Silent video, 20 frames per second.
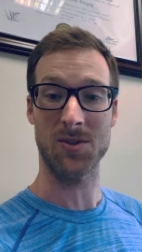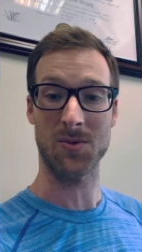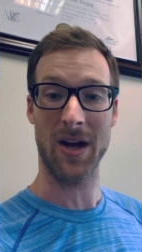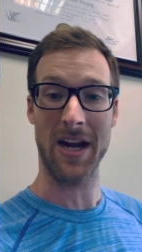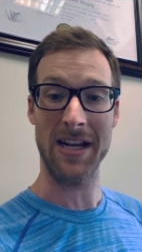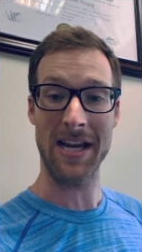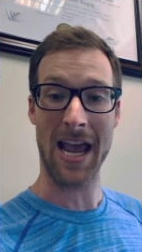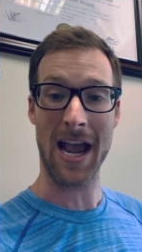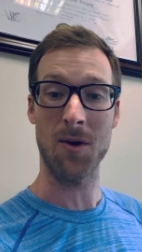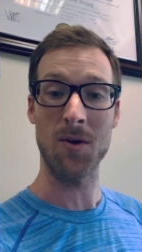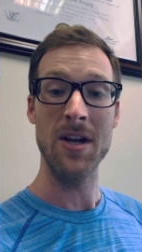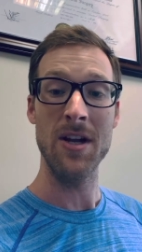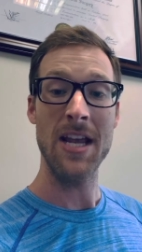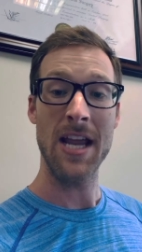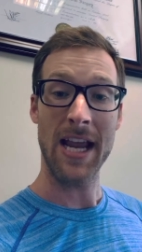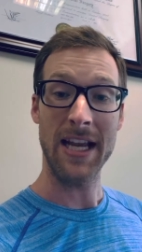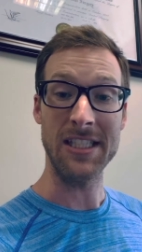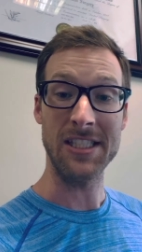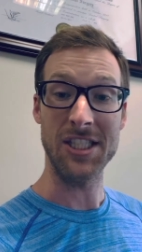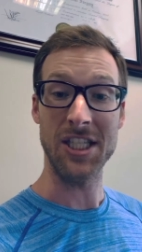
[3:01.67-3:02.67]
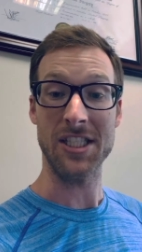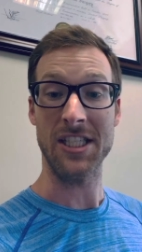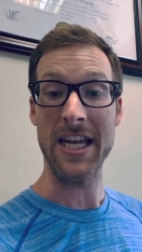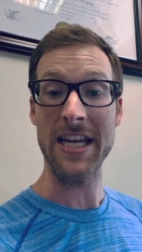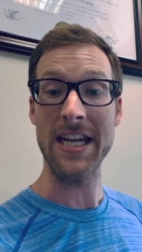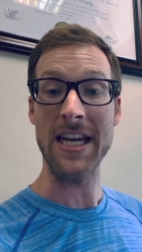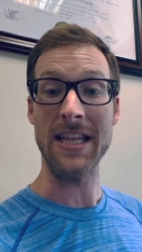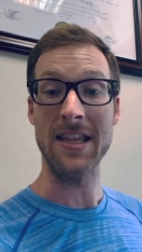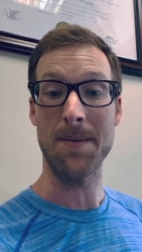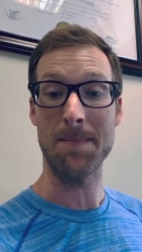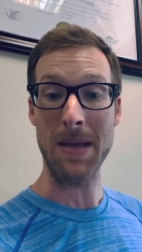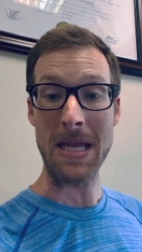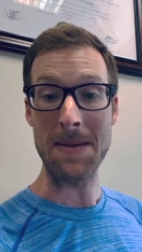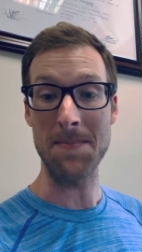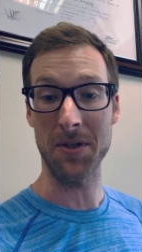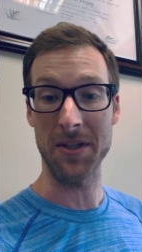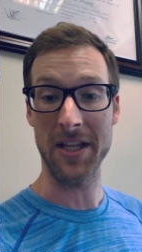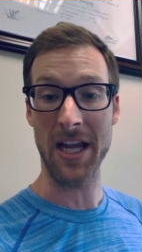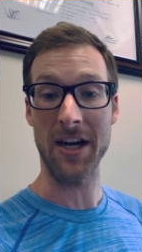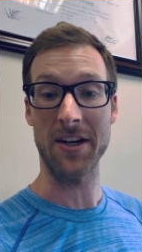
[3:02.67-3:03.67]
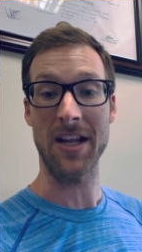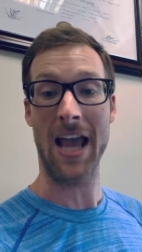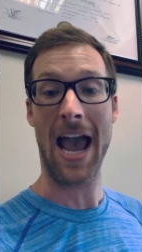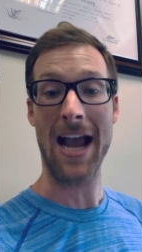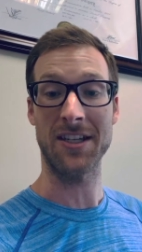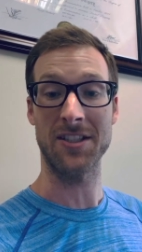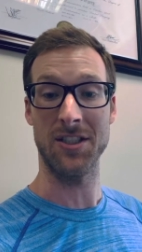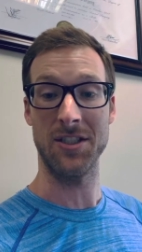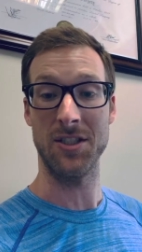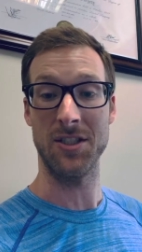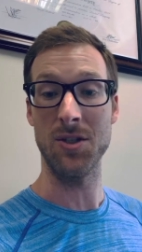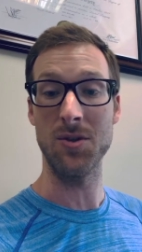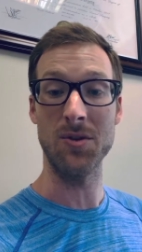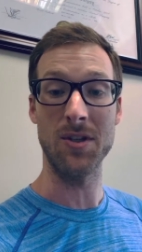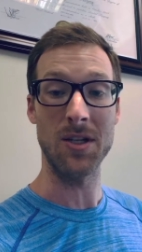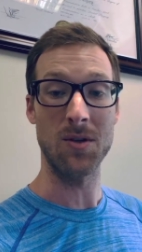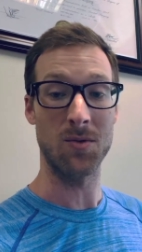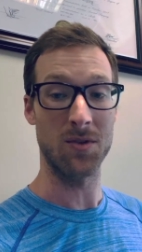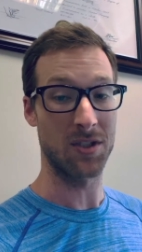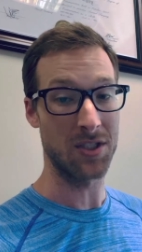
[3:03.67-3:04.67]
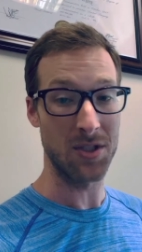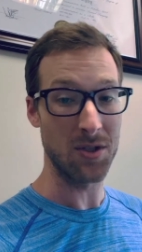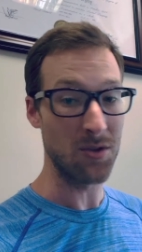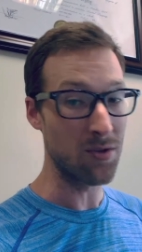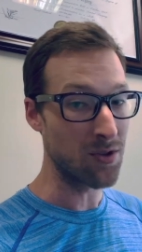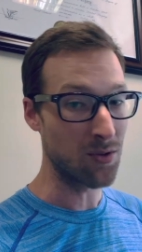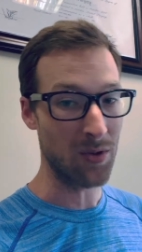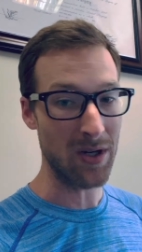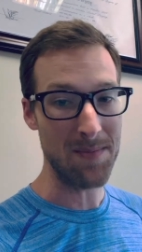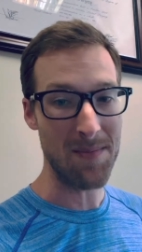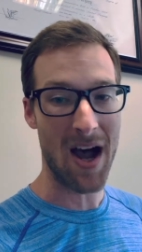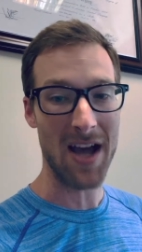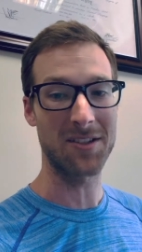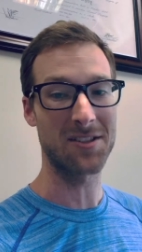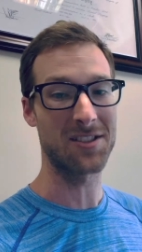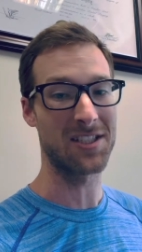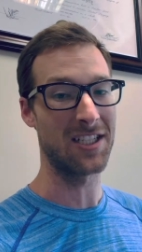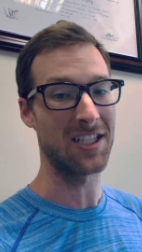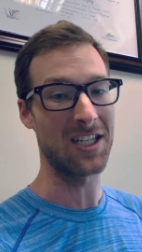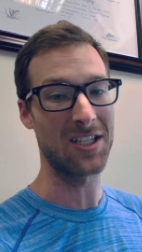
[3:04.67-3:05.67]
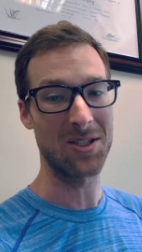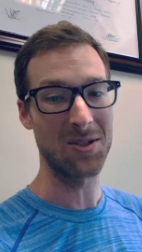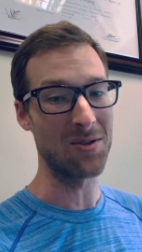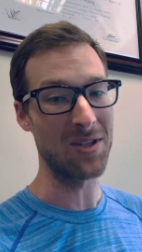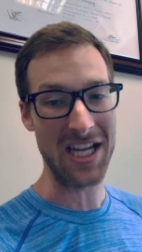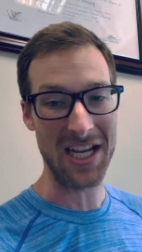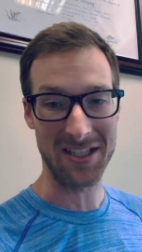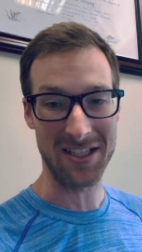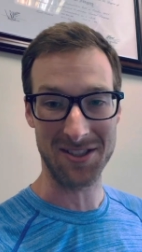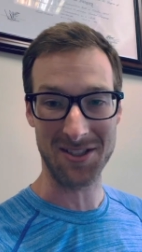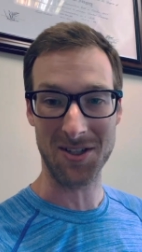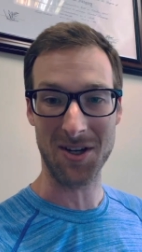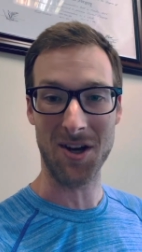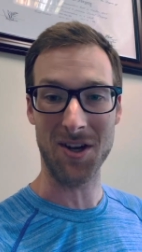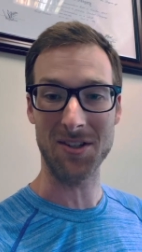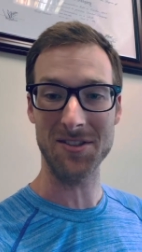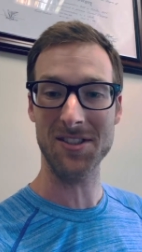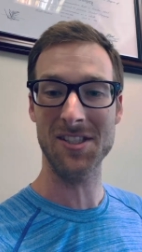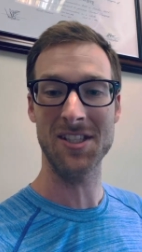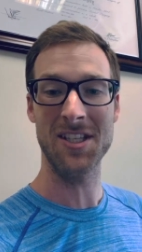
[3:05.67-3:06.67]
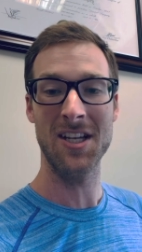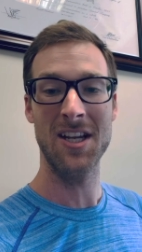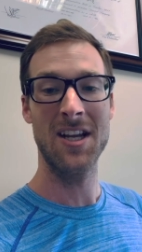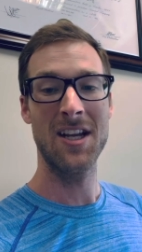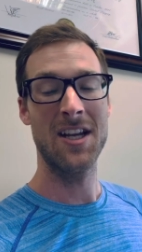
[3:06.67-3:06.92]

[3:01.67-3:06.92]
right now is just getting the people there to actually do the remodels and to do the installs.